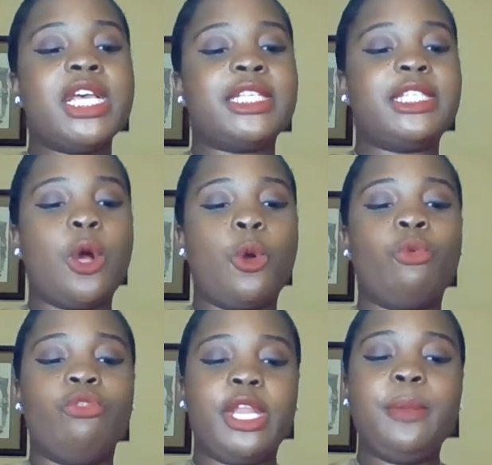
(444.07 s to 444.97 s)
So,
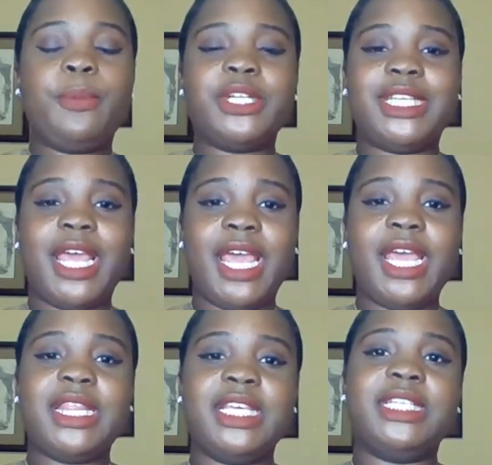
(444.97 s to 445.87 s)
really
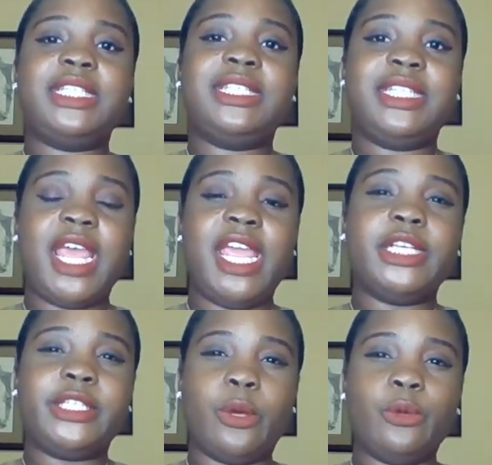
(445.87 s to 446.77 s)
protect this
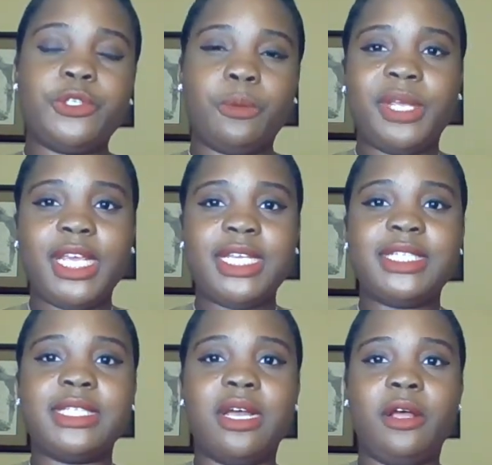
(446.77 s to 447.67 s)
staying social
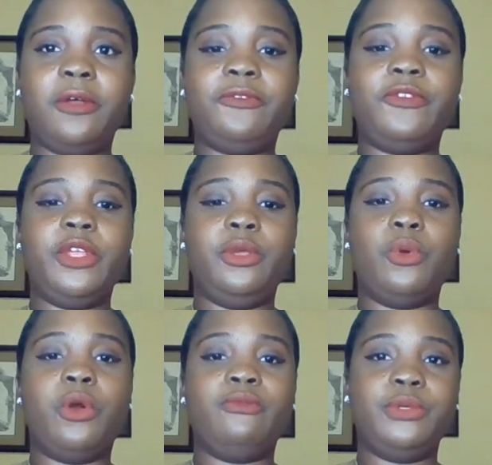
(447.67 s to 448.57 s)
piece of
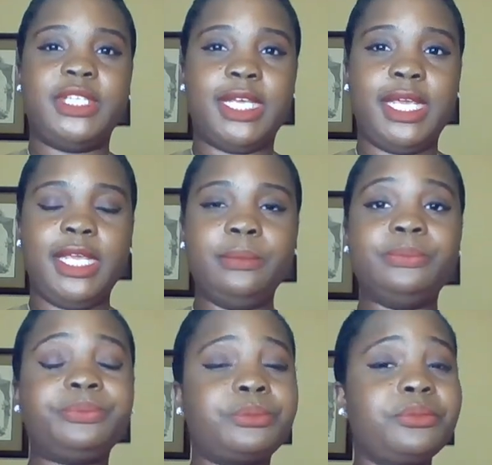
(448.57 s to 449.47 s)
your
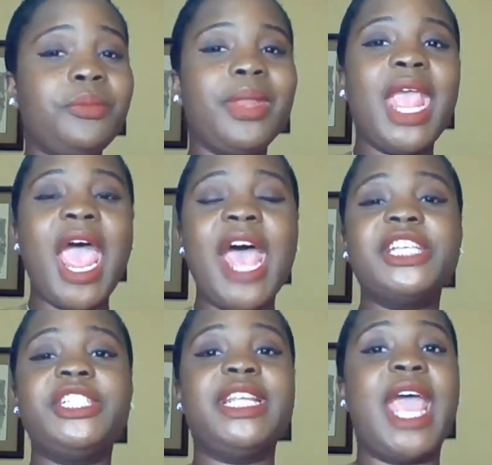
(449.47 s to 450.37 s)
routine,
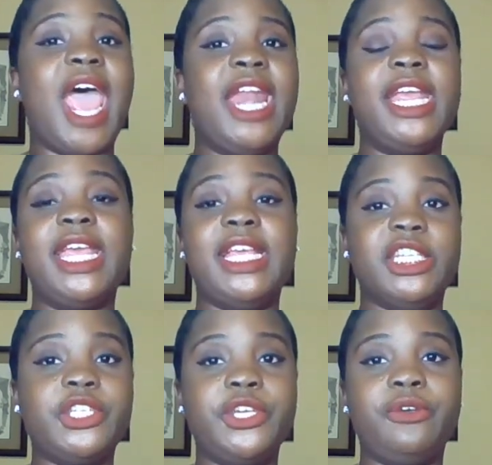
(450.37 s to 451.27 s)
actually adding it
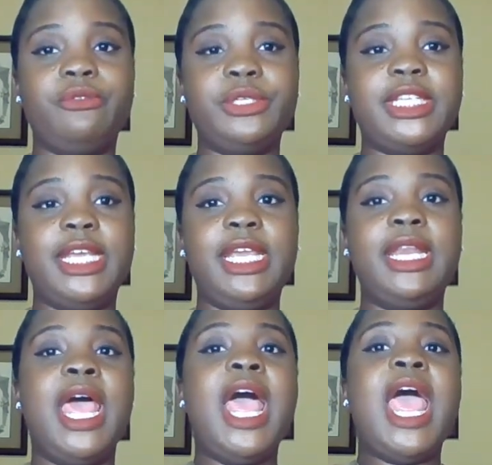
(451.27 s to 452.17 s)
into your
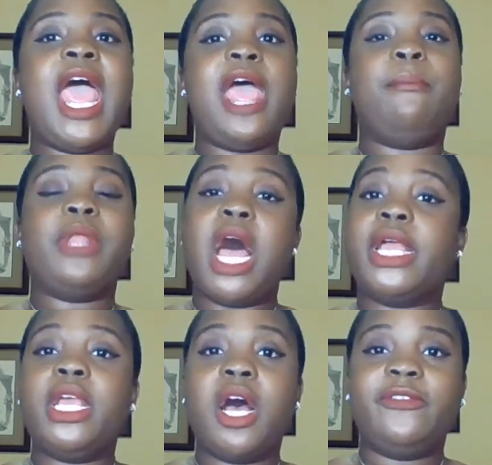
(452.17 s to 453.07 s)
routine and
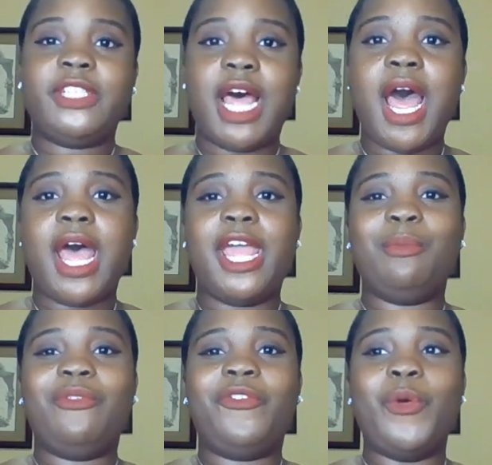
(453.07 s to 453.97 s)
blocking off
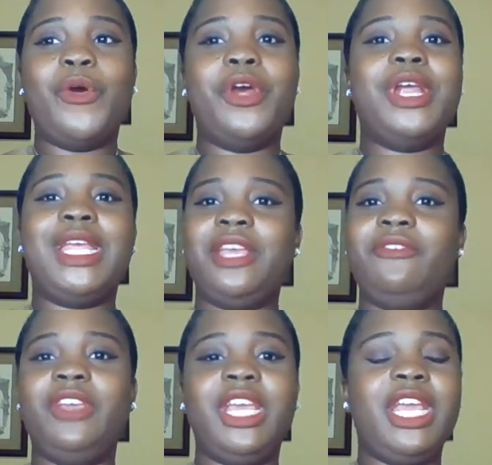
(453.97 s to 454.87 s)
time for
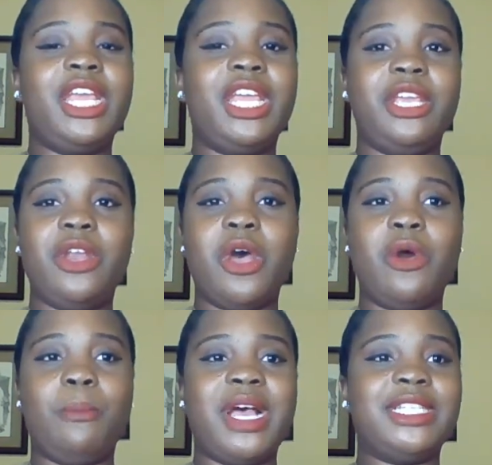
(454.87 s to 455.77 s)
giving,
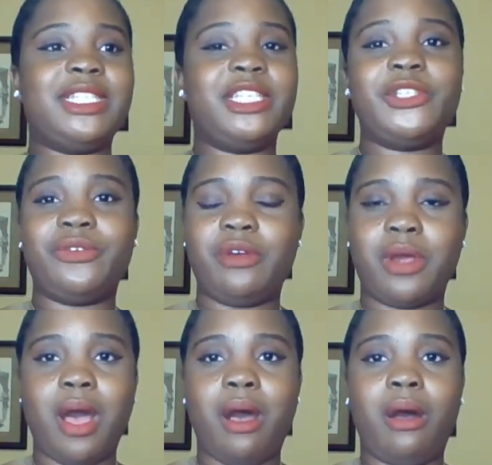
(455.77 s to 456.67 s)
my sister a
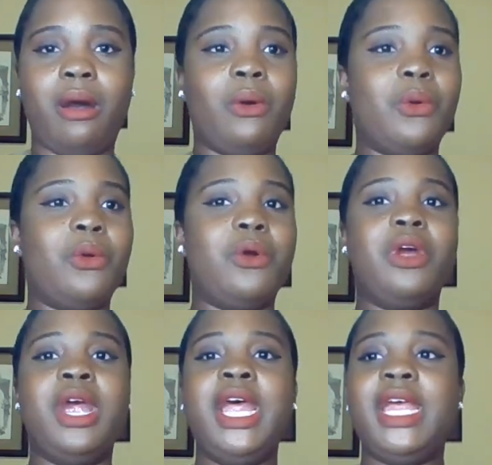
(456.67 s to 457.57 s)
call
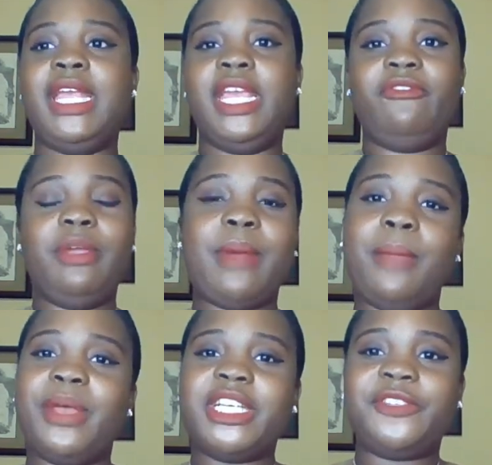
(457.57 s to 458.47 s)
or giving my
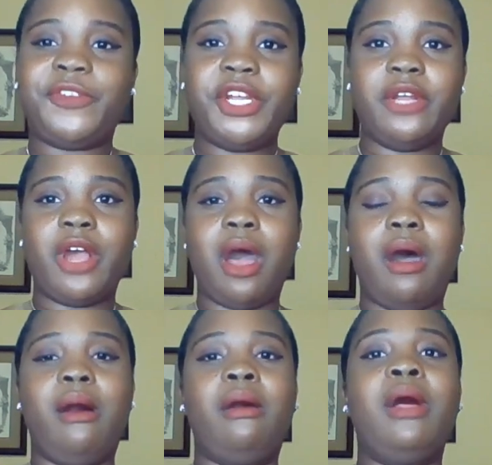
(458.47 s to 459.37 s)
best friend a
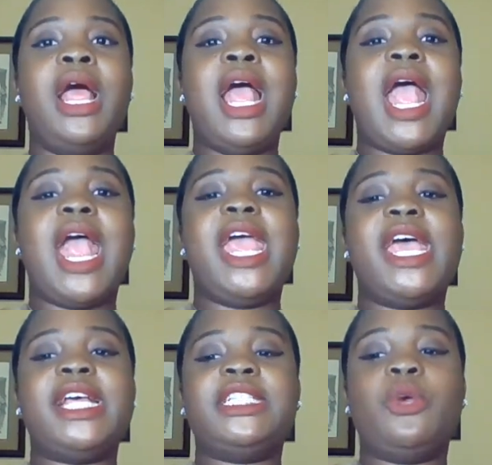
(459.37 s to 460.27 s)
call.
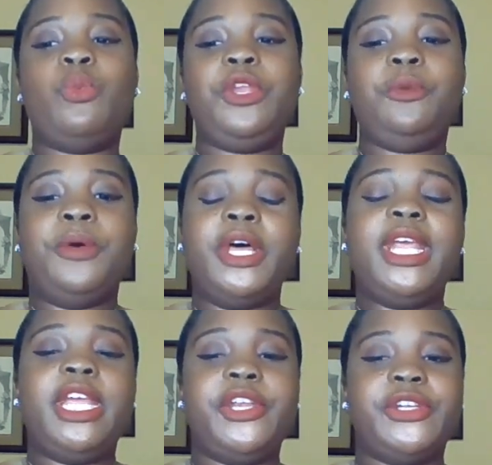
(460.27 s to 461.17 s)
And when you put
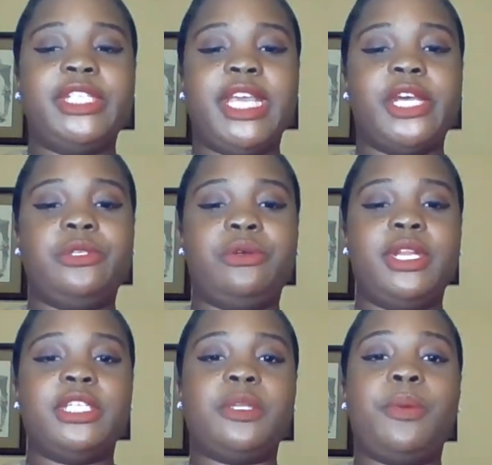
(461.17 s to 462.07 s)
it in your schedule
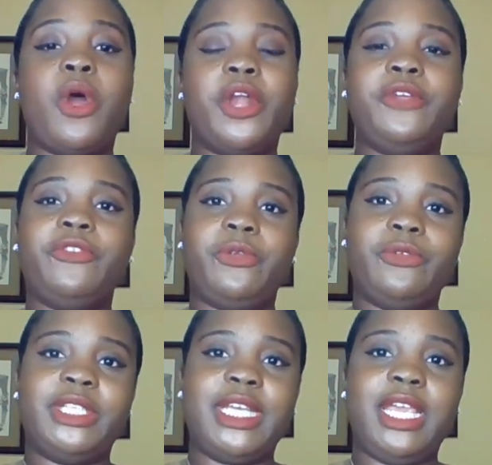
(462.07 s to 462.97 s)
and it's a part of your
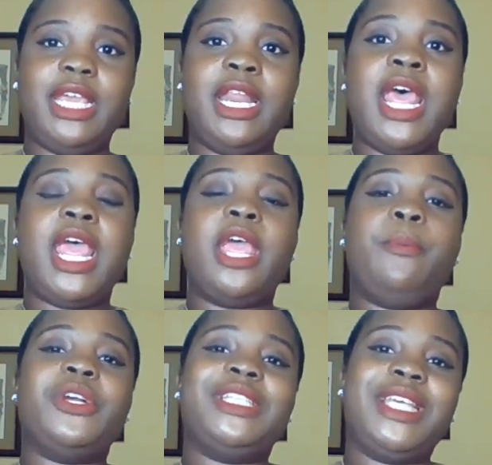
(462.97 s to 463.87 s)
routine, it
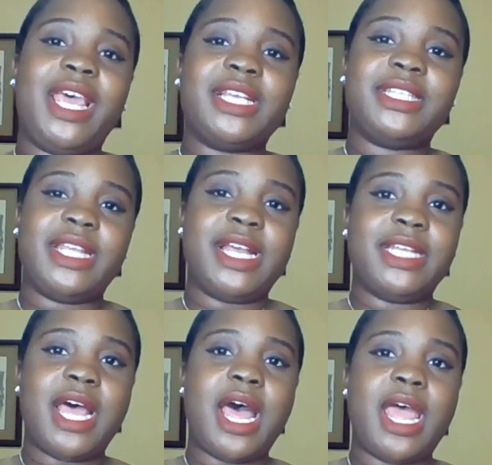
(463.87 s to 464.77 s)
protects that
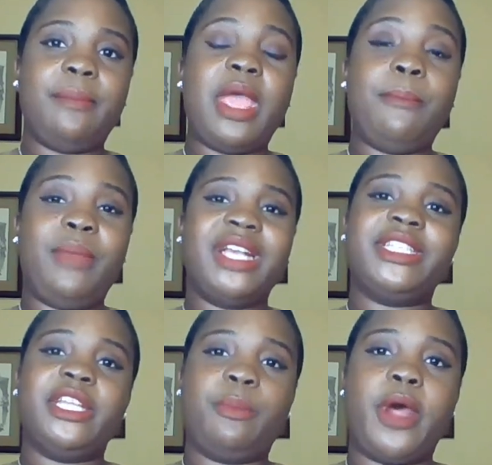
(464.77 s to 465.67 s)
time and
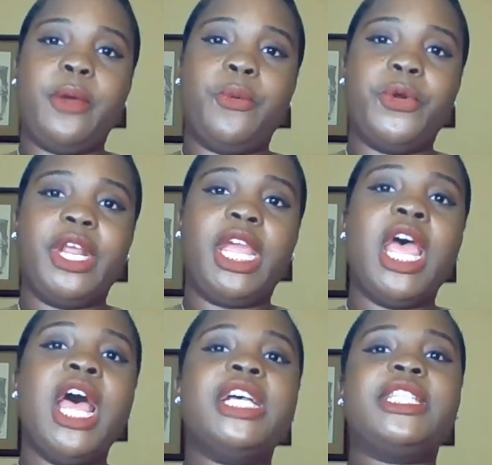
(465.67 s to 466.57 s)
makes it a priority.
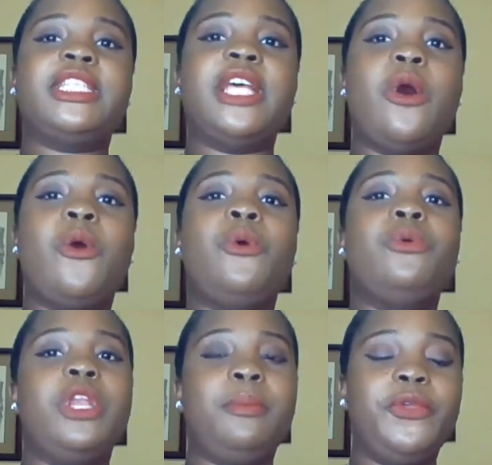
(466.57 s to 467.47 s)
So,
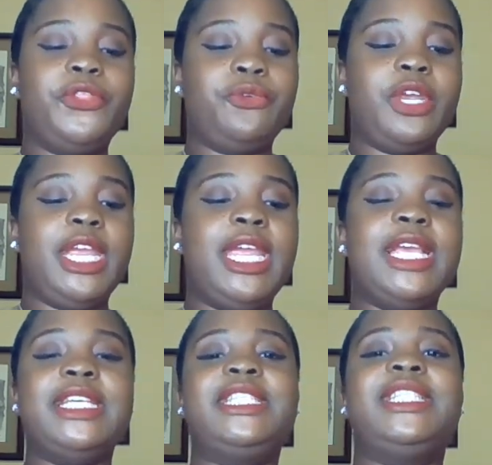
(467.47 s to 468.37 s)
number 3
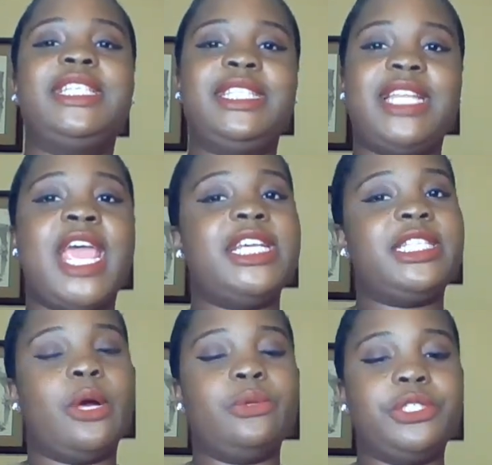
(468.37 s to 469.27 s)
is to stay
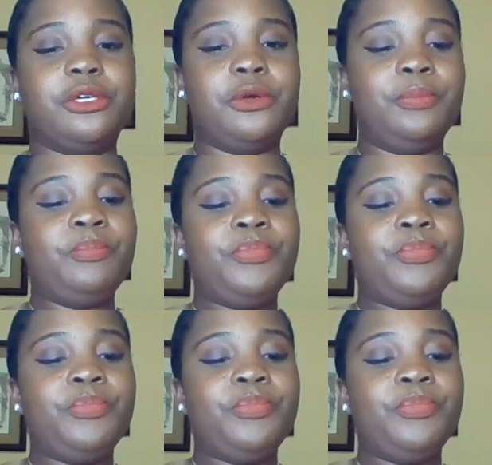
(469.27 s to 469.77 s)
social.